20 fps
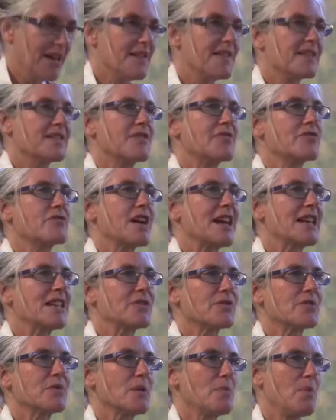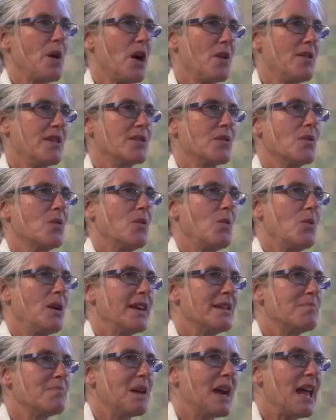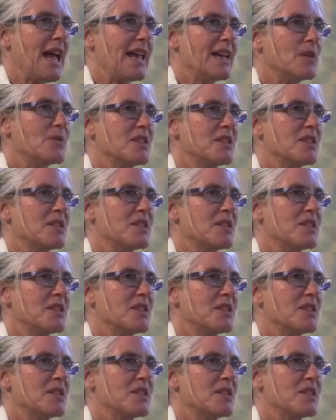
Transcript: There's a phrase from the poet William Blake,